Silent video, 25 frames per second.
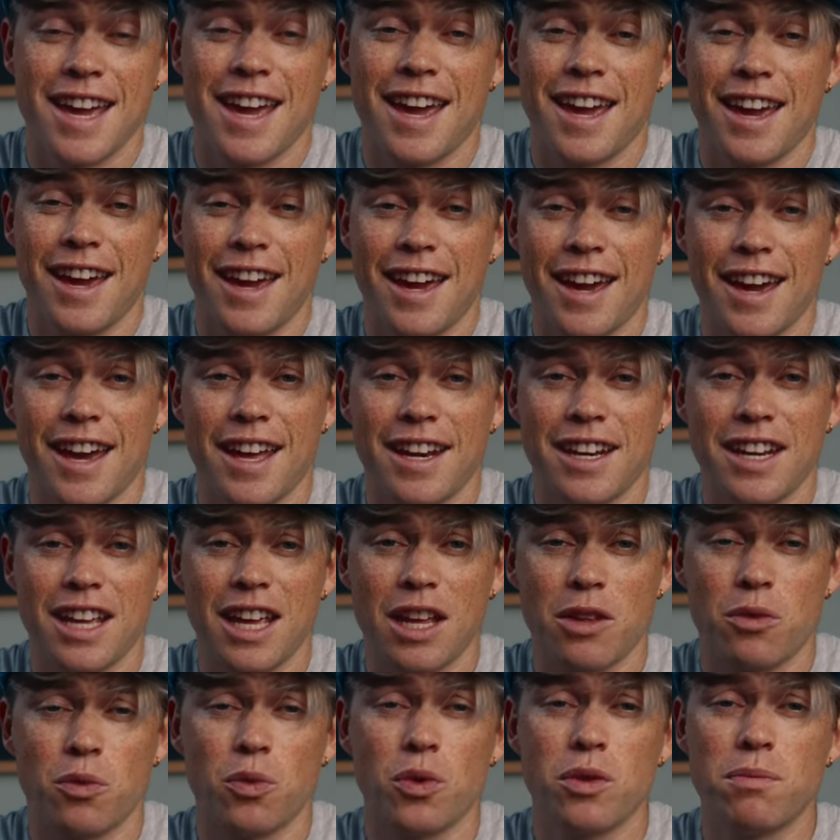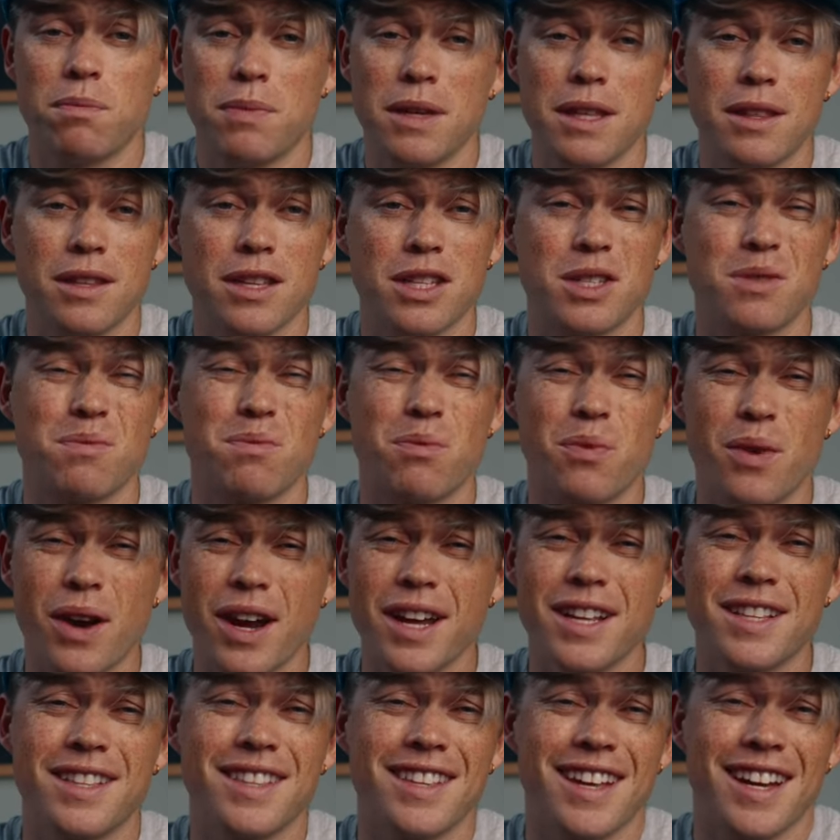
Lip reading: and it would be this bright,